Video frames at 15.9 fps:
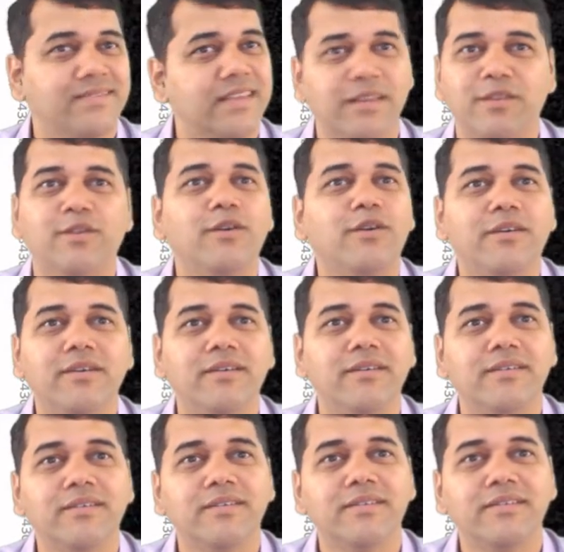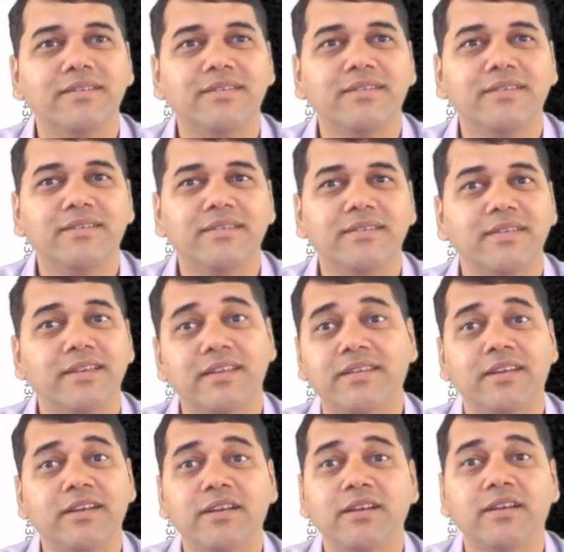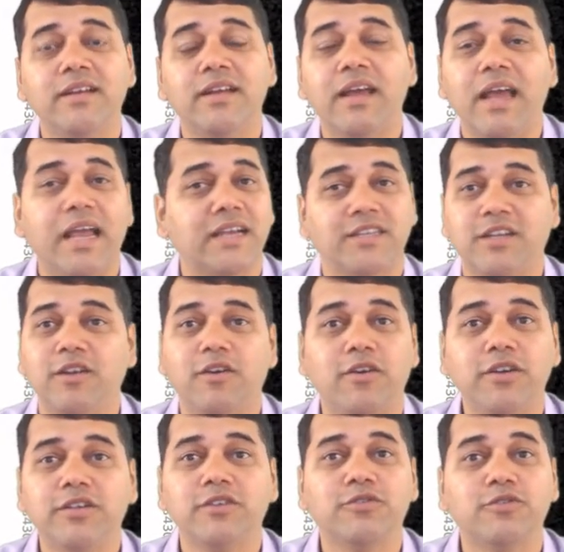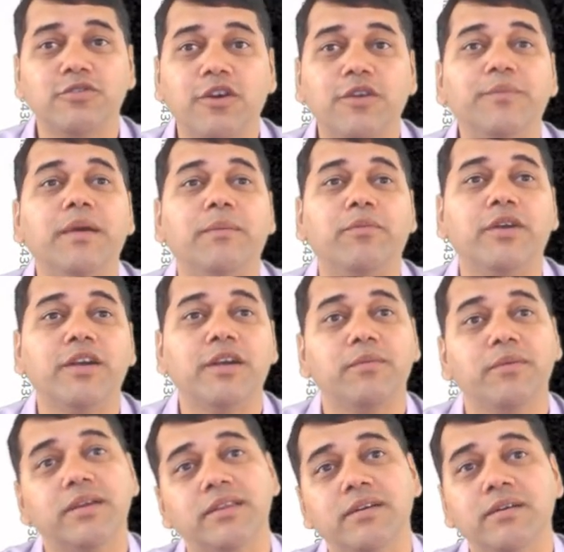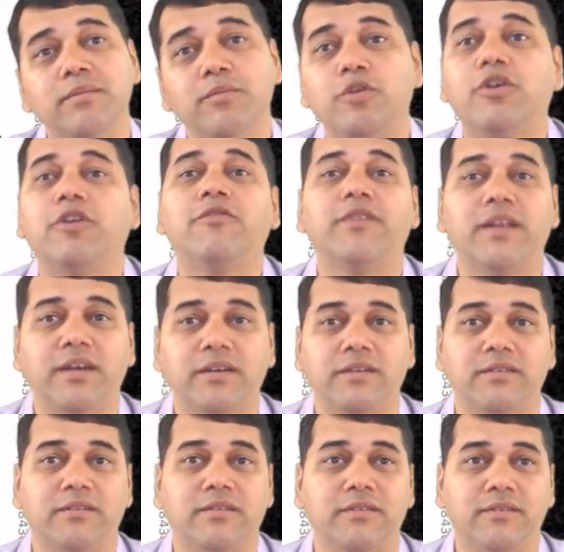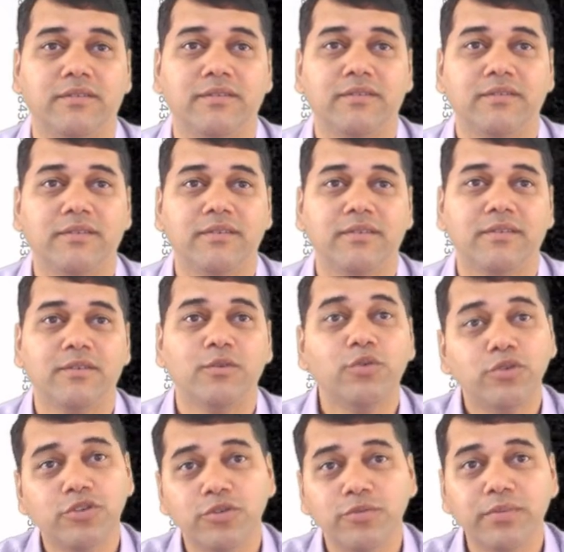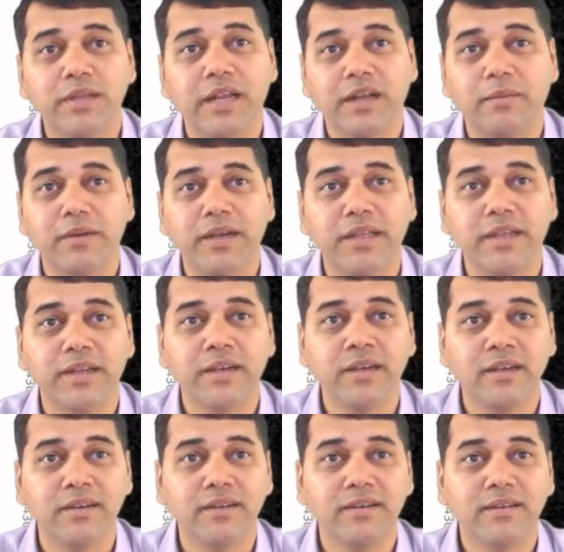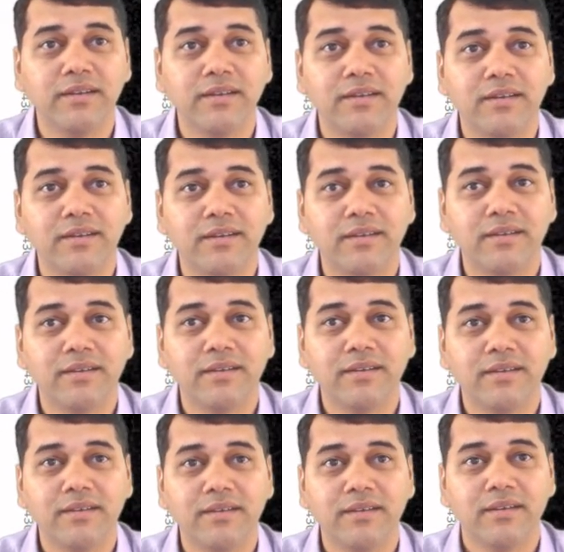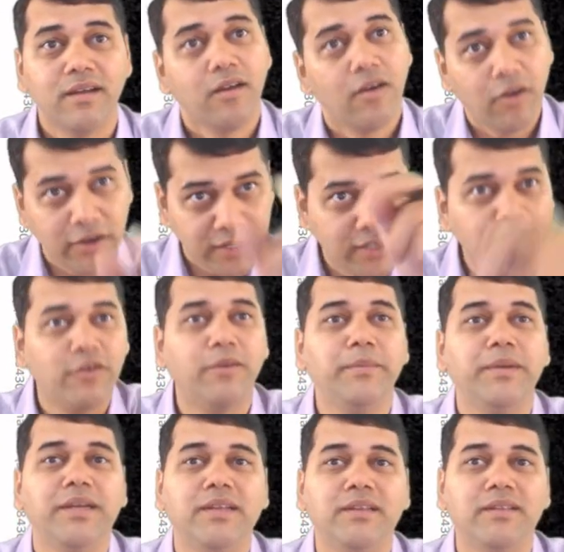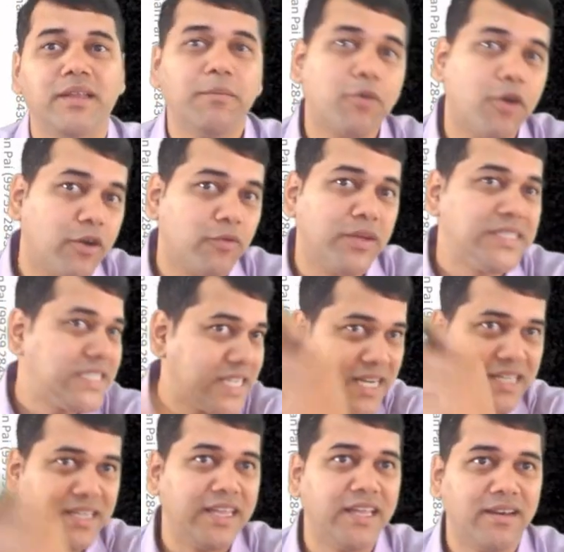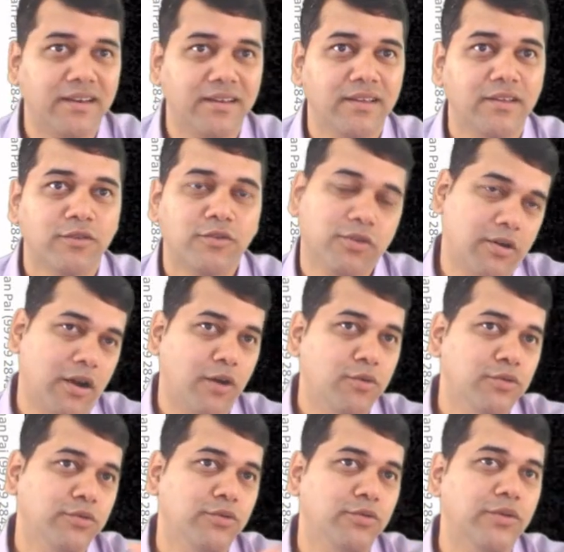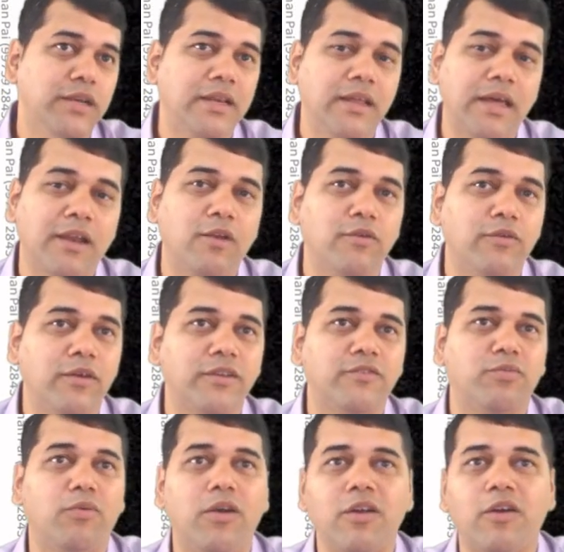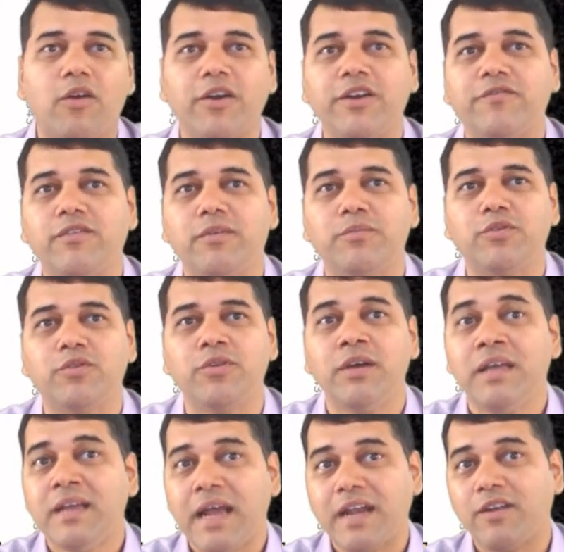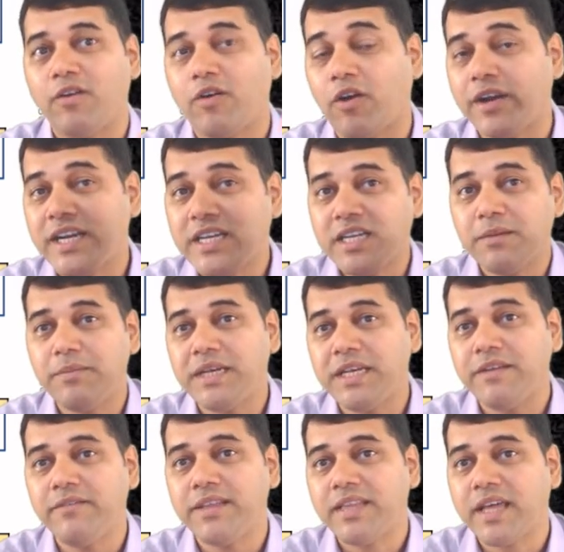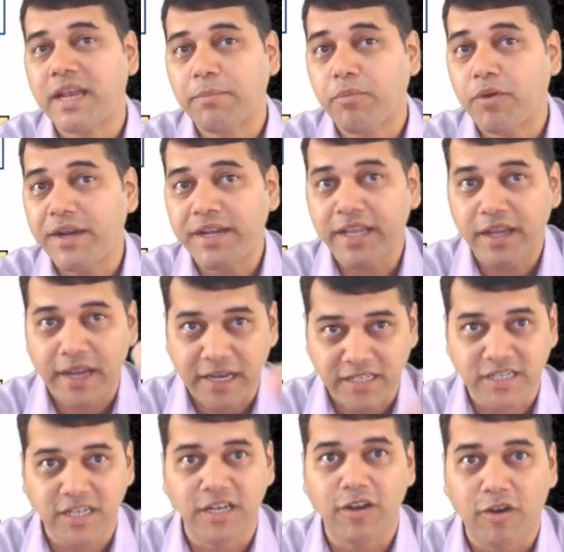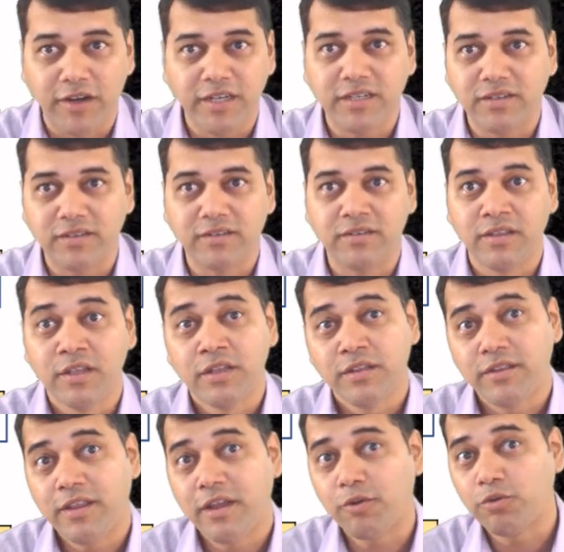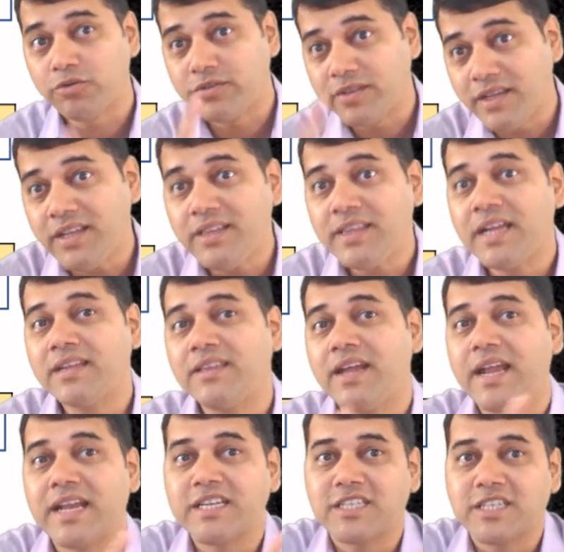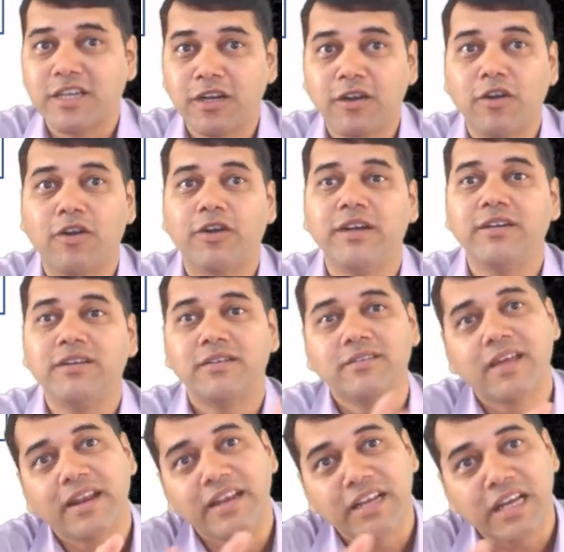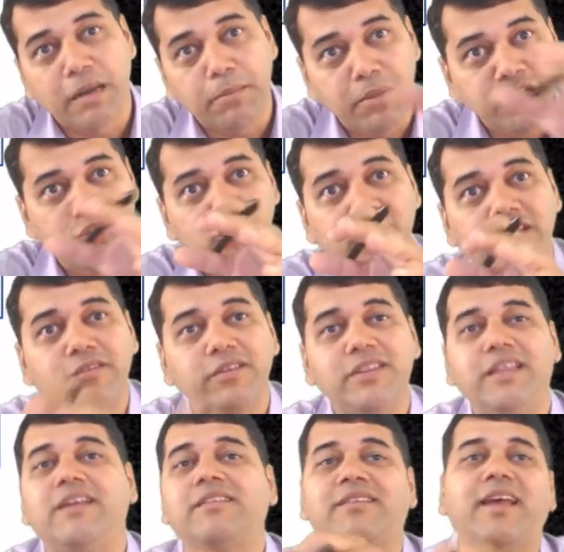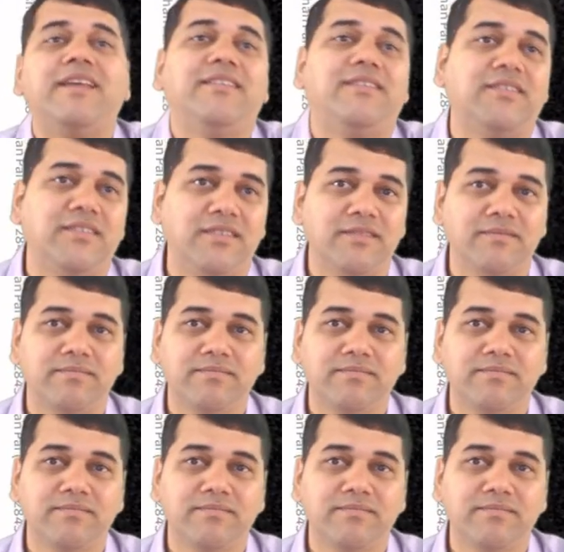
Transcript: No. They said, external auditor should not be appointed by the board of directors. Who should be recommending it? Audit committee. They brought one check there. So how you will allow one small audit firm to, and audit committee, when they are appointing external auditors, they have to see that the external auditors are incommensurate with their size.